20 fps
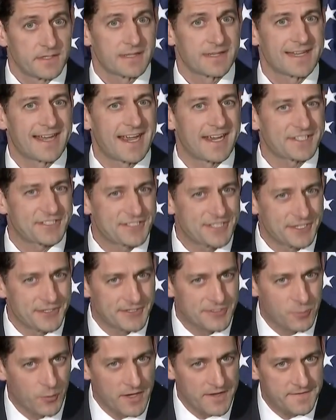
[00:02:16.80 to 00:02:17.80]
last year
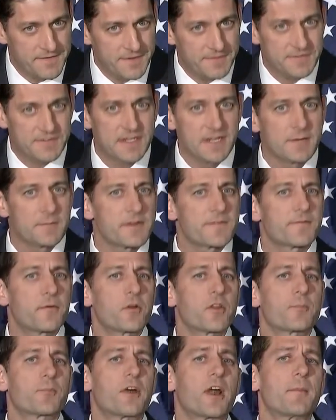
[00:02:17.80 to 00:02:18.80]
in 2015, before
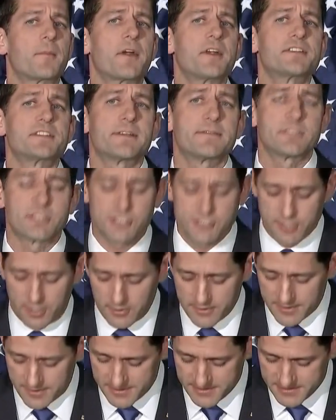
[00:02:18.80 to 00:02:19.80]
the primaries even
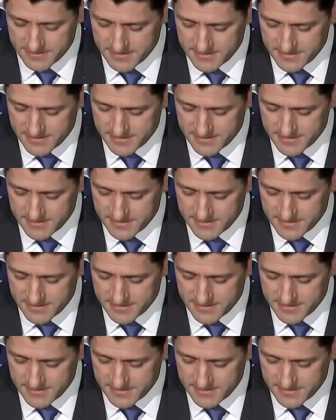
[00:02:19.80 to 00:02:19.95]
started,